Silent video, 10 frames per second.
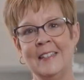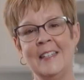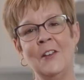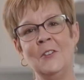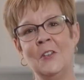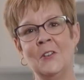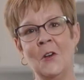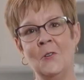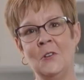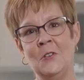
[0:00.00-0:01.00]
Now you
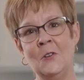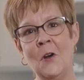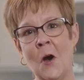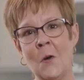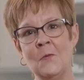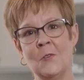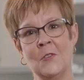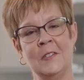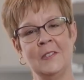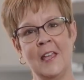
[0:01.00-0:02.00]
can own a new home
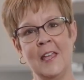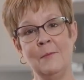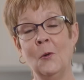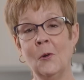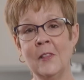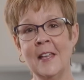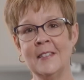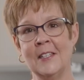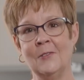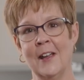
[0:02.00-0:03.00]
for the same or
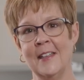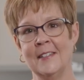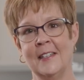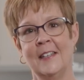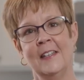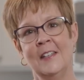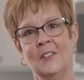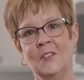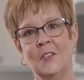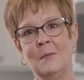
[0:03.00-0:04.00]
less than rent.
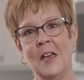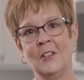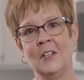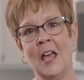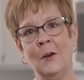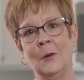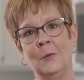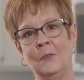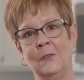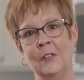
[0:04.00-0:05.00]
Just imagine how it
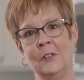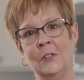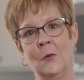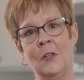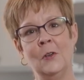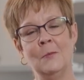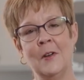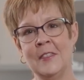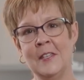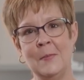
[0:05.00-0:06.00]
will feel knowing your
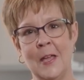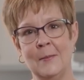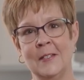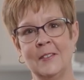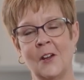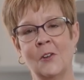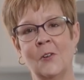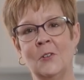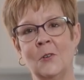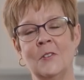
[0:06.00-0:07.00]
monthly payments are
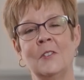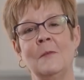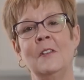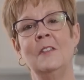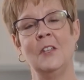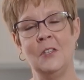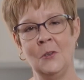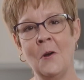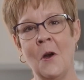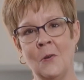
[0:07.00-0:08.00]
going towards something that
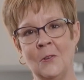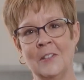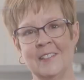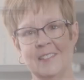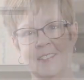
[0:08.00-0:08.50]
you own.